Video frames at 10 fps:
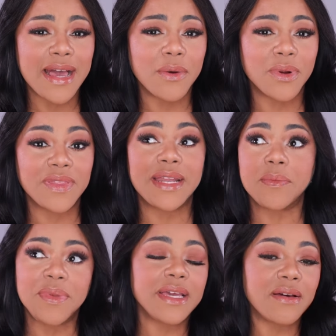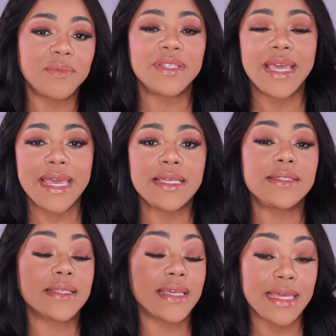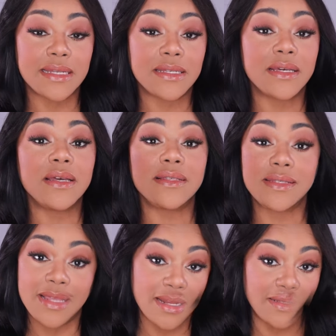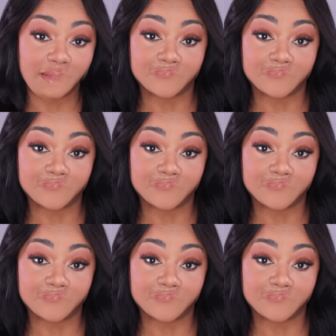hour that it becomes a skinned scent.